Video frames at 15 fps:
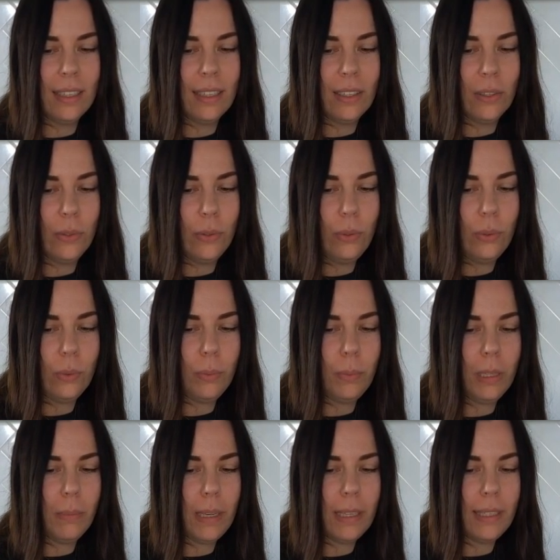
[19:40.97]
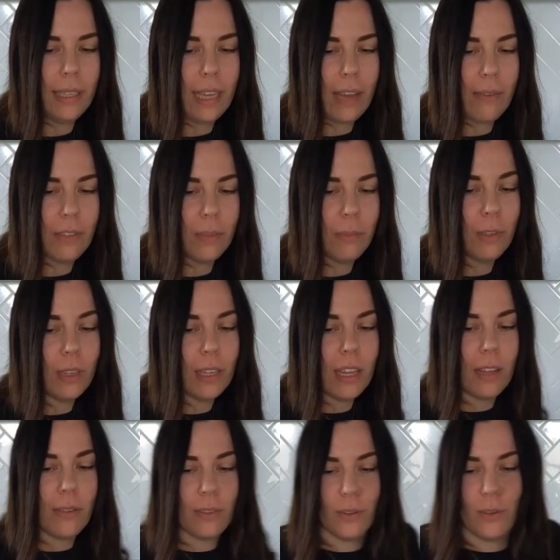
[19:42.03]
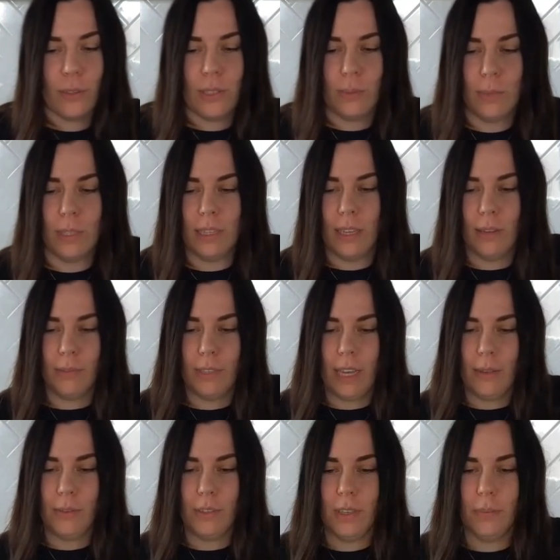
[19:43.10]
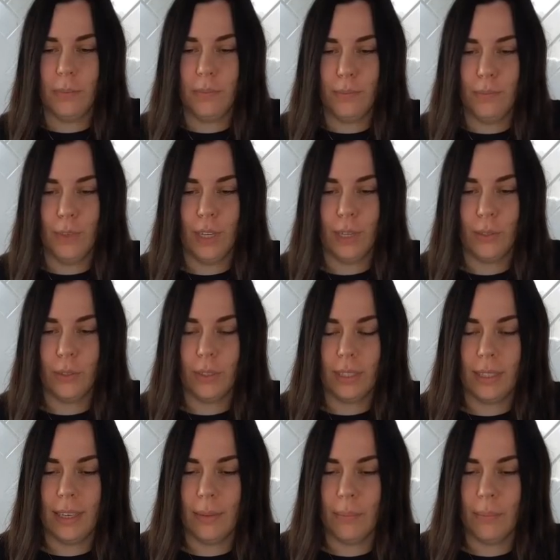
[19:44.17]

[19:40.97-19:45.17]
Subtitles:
Ooh, it would be amazing to have some gloves. Honestly, would love to have some when I cook. Yep.